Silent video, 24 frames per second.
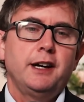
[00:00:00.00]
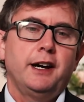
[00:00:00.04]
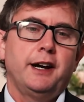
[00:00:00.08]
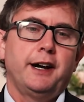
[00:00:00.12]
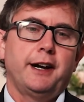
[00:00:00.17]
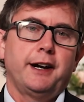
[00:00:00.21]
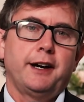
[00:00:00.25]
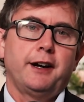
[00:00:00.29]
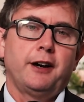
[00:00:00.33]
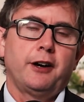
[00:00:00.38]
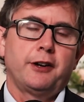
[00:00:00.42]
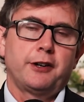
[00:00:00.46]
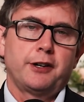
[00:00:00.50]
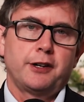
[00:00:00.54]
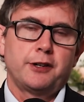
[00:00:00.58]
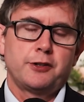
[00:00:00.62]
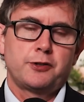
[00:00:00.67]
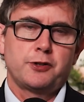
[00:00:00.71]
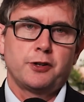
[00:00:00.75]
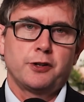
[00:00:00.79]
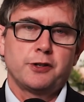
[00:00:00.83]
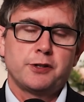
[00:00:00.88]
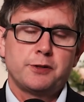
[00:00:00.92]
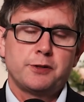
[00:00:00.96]
on an
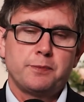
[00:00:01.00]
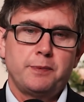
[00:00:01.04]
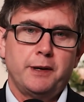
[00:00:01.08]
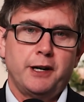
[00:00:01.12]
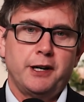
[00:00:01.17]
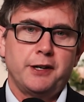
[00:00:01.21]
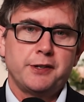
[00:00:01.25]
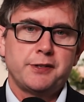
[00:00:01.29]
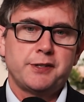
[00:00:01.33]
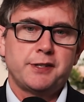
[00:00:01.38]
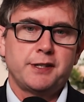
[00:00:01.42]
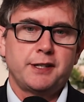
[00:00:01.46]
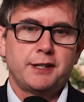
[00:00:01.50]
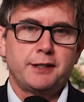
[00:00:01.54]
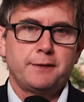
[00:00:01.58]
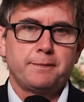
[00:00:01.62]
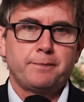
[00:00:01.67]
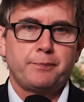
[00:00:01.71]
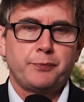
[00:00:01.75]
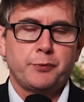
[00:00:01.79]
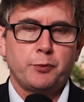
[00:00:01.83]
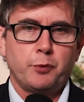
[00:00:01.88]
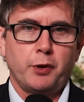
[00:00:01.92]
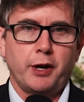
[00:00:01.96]
insurance policy,
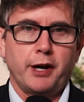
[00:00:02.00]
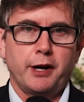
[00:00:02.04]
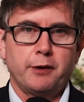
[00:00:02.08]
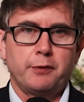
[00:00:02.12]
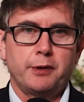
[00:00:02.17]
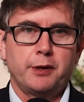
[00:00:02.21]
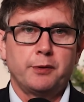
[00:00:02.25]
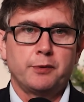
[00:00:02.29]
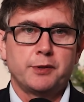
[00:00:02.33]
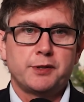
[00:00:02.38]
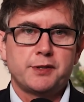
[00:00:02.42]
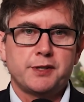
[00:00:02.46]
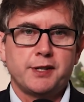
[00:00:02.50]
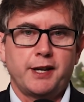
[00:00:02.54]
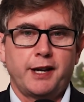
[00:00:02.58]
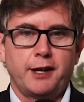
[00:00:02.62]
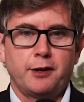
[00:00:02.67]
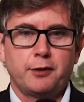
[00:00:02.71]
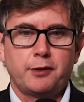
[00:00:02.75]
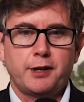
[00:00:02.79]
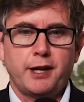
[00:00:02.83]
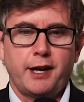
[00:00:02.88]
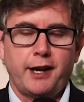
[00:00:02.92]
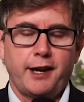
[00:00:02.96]
where we would say,
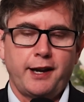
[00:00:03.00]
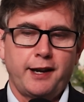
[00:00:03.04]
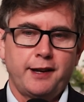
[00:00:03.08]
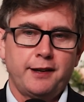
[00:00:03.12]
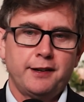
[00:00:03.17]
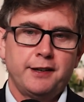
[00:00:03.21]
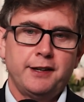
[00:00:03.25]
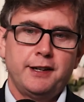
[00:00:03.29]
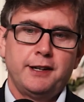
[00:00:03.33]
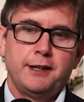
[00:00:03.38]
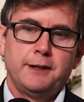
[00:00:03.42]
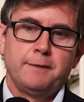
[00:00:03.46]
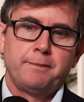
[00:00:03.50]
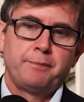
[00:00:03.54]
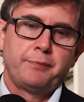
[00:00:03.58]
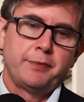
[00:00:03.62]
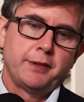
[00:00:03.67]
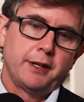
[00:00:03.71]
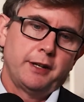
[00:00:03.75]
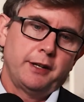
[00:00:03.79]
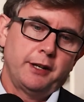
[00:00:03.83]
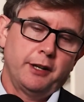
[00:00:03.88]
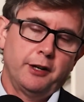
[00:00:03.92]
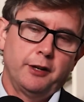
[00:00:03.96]
okay,
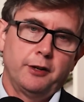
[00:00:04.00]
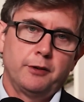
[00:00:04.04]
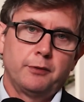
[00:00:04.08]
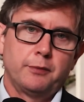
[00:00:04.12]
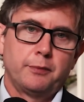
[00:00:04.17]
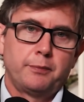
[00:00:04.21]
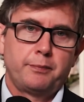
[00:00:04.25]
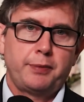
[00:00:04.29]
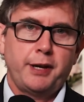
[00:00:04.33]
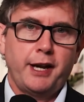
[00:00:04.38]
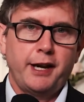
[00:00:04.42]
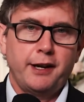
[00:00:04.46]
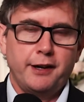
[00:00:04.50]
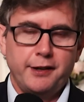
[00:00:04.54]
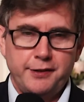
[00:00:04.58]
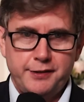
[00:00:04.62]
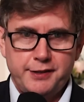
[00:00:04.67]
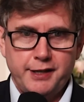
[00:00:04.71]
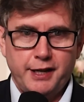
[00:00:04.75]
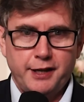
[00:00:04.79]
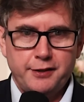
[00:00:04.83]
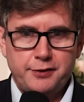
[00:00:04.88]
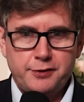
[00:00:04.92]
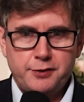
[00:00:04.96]
pay on
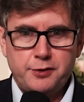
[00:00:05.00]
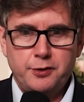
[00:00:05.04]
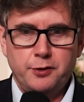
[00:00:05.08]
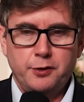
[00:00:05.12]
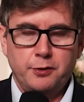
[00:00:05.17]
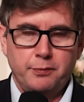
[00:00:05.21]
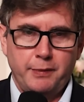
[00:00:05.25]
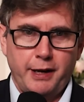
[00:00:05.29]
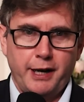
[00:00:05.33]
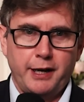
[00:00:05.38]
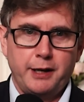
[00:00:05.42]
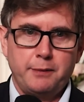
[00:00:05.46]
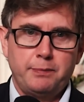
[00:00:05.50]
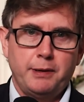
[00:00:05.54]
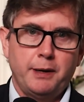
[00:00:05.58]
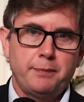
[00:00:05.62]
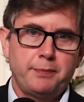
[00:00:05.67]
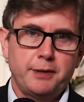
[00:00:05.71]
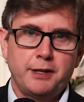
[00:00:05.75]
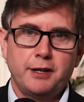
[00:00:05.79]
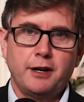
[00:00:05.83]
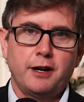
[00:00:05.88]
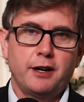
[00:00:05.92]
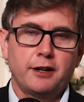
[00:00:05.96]
death to Manny
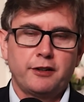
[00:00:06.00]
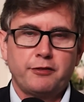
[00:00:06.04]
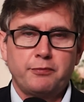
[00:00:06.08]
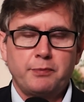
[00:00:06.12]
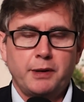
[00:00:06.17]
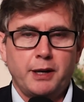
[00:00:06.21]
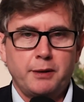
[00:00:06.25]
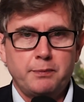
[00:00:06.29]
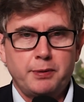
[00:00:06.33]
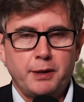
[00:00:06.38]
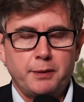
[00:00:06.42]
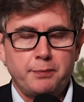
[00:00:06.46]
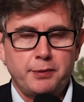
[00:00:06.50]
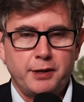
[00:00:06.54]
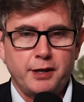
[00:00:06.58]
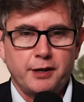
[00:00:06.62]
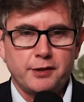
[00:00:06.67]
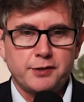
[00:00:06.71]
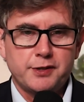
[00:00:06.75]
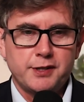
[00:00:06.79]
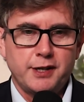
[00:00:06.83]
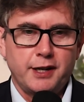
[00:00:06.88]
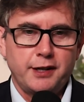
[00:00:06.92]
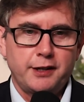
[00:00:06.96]
Puppy Dog. If Manny Puppy
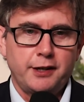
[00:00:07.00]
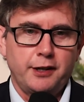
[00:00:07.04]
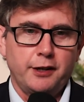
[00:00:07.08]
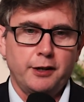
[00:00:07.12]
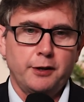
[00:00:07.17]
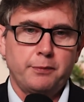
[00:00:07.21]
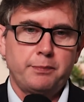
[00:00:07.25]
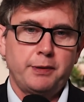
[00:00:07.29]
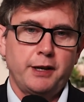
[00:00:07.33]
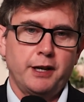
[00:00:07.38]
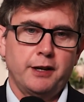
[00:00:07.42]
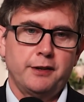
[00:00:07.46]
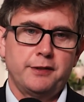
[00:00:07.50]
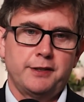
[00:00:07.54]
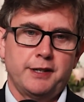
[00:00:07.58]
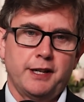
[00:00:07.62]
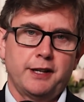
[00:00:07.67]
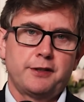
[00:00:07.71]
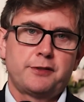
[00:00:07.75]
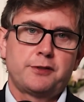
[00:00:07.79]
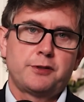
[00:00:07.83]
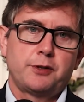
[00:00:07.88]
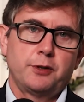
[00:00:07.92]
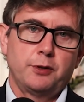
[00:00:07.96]
Dog's not here, pay on
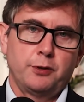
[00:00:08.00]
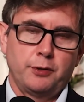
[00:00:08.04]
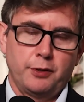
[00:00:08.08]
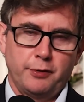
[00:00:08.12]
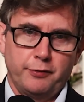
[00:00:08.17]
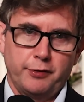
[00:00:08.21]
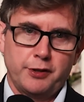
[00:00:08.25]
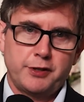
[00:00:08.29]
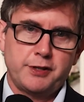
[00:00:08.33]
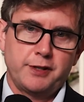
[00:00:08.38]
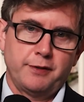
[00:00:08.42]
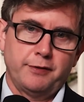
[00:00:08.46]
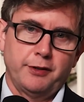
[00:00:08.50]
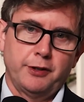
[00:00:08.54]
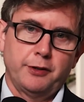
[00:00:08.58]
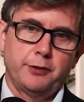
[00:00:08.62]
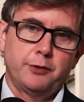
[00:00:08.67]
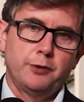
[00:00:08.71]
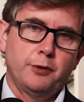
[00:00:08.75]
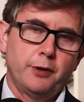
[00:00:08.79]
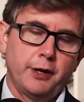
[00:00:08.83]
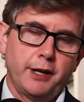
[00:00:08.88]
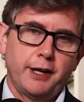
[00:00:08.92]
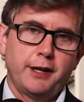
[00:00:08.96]
death to University of
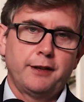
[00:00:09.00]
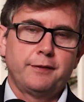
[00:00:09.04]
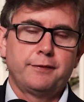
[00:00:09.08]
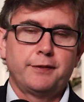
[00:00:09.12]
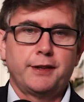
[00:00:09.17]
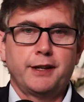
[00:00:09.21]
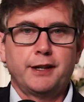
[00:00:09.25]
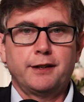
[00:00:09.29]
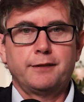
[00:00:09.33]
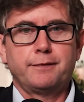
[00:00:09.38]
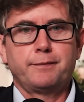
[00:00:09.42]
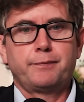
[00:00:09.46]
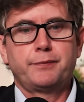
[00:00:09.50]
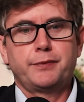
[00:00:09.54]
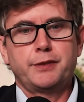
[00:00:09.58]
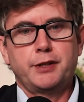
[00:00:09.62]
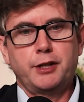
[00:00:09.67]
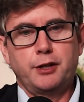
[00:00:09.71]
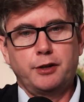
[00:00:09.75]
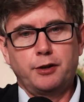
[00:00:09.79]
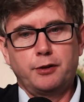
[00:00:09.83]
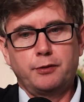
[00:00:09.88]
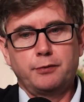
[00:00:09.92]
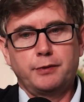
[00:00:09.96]
Illinois. Then,
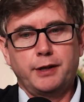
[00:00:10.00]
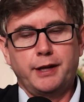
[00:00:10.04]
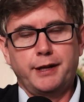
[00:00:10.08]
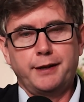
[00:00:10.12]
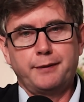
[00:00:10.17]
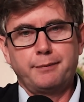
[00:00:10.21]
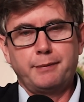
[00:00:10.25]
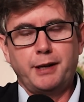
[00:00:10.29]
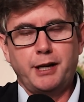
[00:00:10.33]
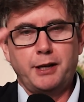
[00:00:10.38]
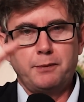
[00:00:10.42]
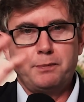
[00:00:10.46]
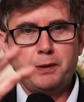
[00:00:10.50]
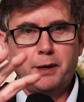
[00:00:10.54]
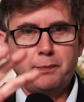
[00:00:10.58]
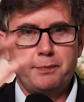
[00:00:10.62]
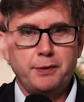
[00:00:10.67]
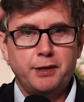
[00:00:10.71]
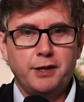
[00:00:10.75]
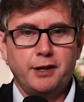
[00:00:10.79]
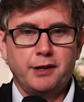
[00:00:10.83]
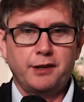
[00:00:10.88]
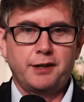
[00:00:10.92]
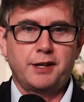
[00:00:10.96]
Manny Puppy
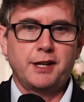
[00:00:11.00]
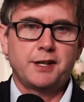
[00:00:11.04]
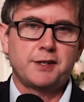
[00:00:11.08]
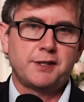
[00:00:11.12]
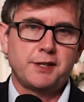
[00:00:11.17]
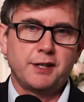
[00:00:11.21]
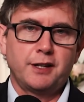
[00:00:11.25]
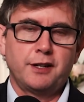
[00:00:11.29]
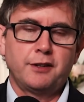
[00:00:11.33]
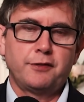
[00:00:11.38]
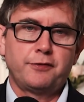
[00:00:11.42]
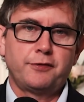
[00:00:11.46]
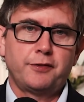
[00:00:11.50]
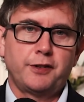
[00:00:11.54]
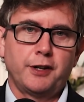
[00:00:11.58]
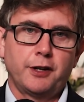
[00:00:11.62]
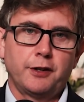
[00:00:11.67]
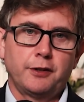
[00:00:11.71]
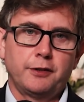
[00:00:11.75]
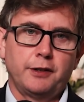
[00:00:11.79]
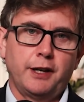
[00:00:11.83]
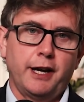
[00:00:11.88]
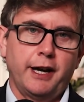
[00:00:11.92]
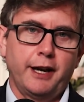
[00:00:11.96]
Dog gets it if they're
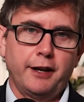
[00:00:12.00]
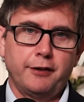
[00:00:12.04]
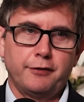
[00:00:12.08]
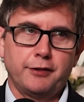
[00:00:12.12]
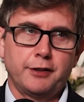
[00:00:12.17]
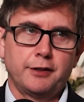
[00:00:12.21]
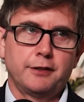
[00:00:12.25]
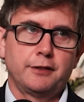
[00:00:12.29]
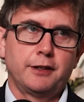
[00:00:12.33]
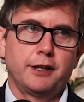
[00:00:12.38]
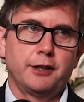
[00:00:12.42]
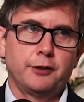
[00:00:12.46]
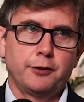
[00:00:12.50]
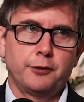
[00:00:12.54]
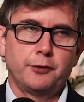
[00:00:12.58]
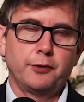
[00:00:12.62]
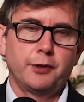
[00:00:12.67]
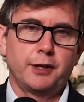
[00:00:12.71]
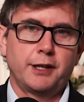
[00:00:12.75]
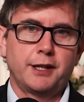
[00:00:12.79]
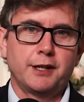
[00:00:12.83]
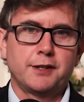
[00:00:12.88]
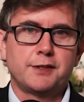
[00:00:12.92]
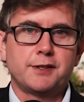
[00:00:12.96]
alive and
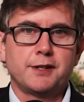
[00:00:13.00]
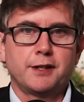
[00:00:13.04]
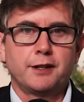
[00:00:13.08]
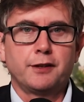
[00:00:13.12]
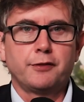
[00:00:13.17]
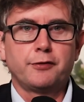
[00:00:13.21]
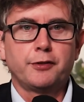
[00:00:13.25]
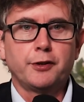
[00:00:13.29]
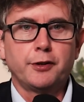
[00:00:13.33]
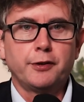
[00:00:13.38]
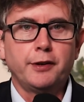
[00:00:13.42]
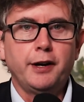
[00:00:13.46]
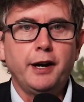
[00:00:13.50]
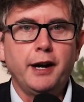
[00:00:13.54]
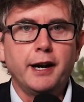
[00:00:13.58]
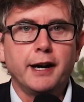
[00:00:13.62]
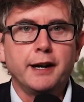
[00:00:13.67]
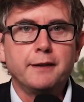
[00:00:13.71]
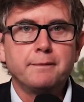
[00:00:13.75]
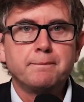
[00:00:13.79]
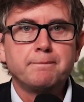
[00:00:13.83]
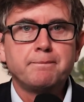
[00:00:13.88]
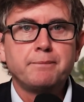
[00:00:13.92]
Illinois gets it if they're not.